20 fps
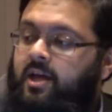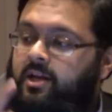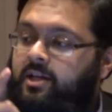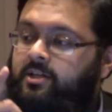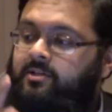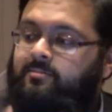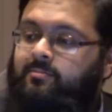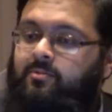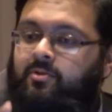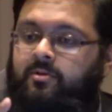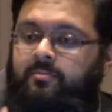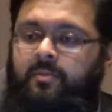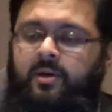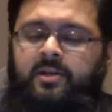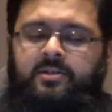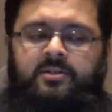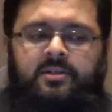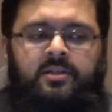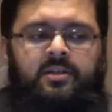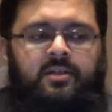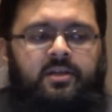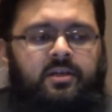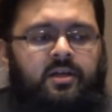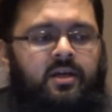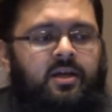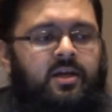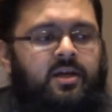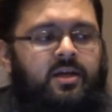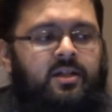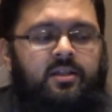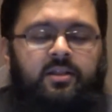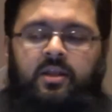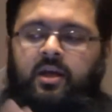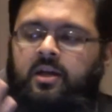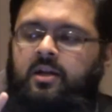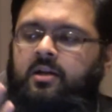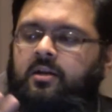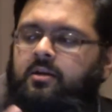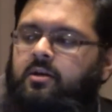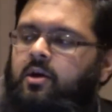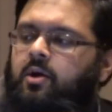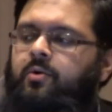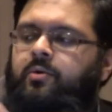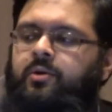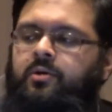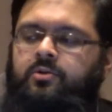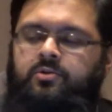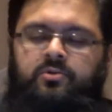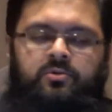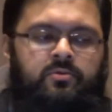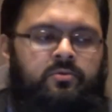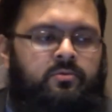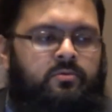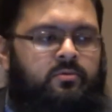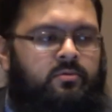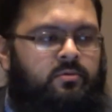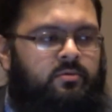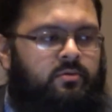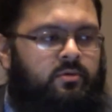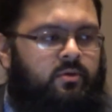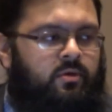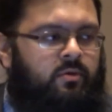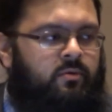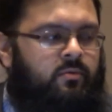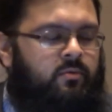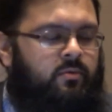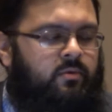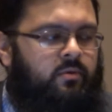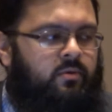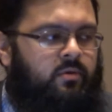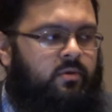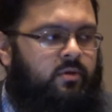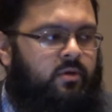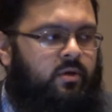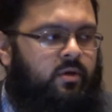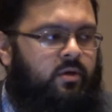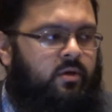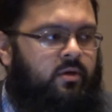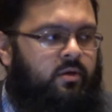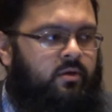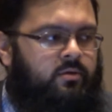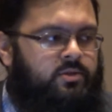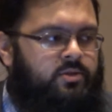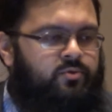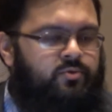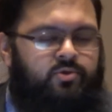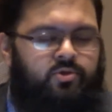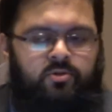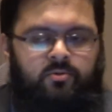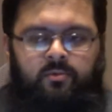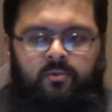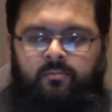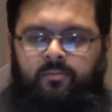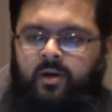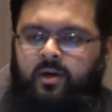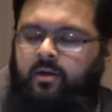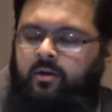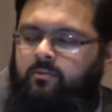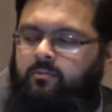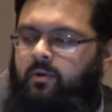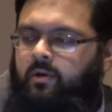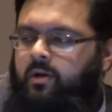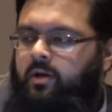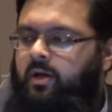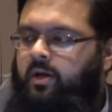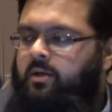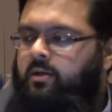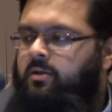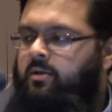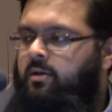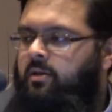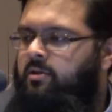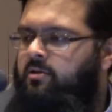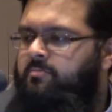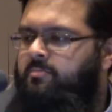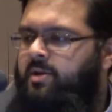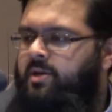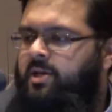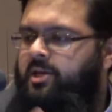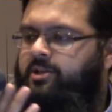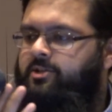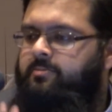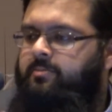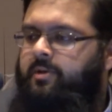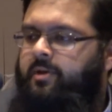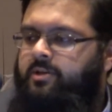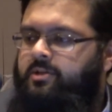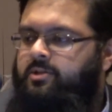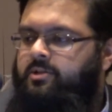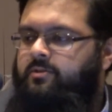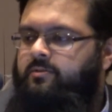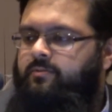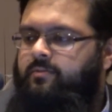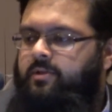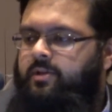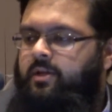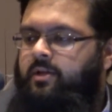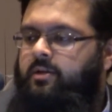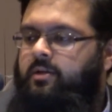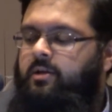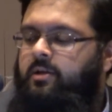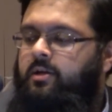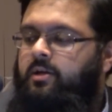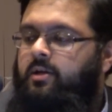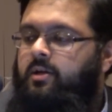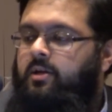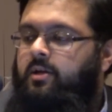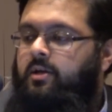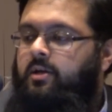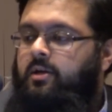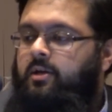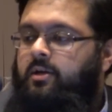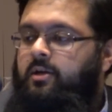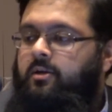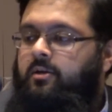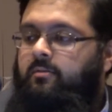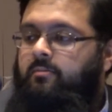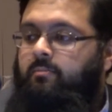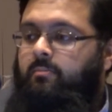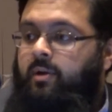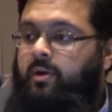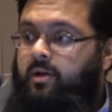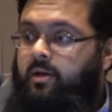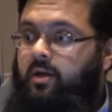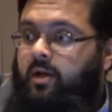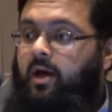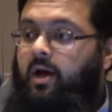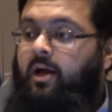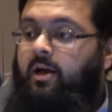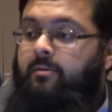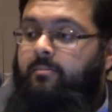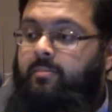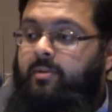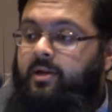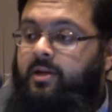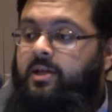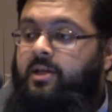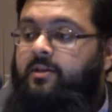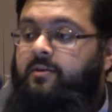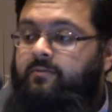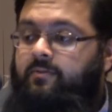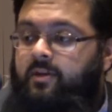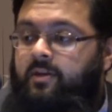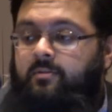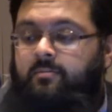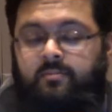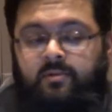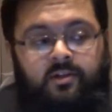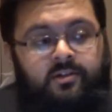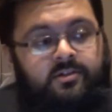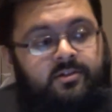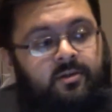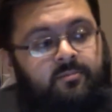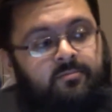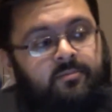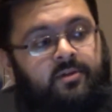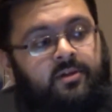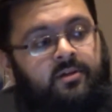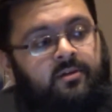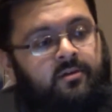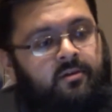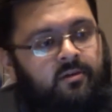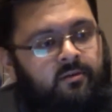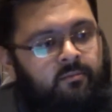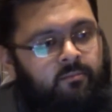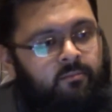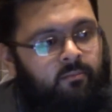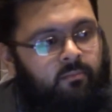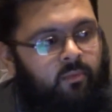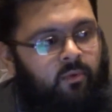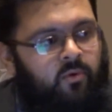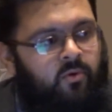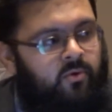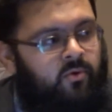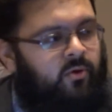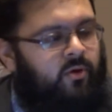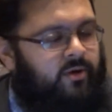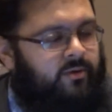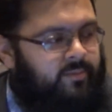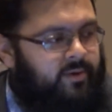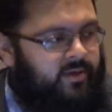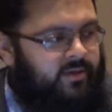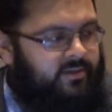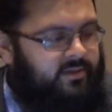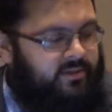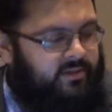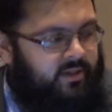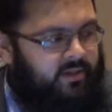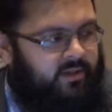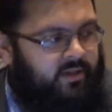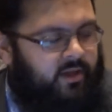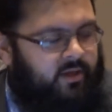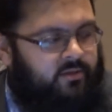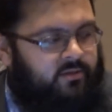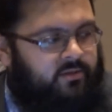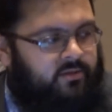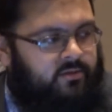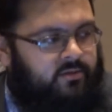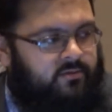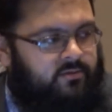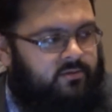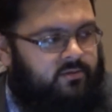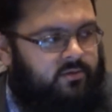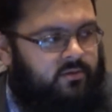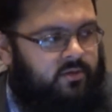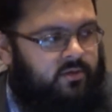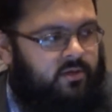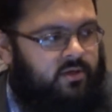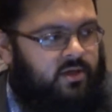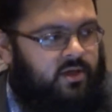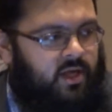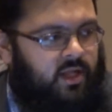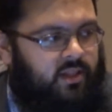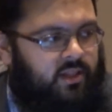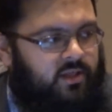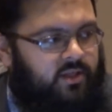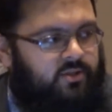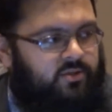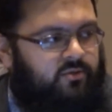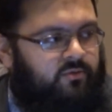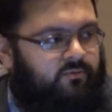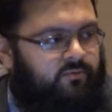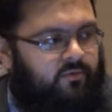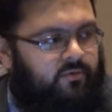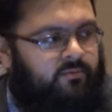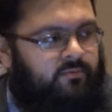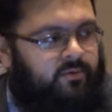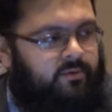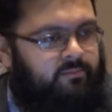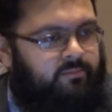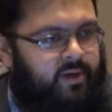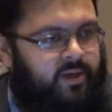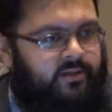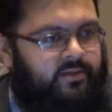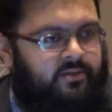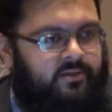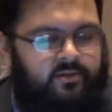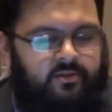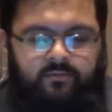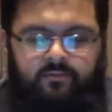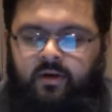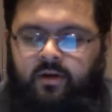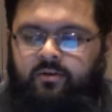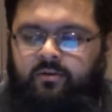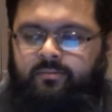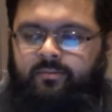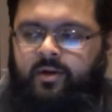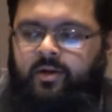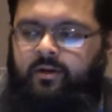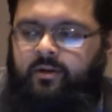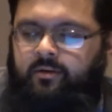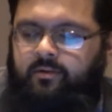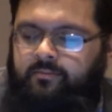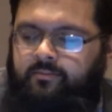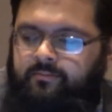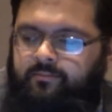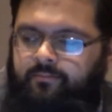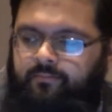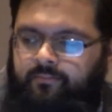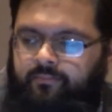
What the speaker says: That is more amazing than going to, you know, Jerusalem and back in one night. There are many explanations for that. But I believe him in something more amazing than that. And this should form the basis of our iman.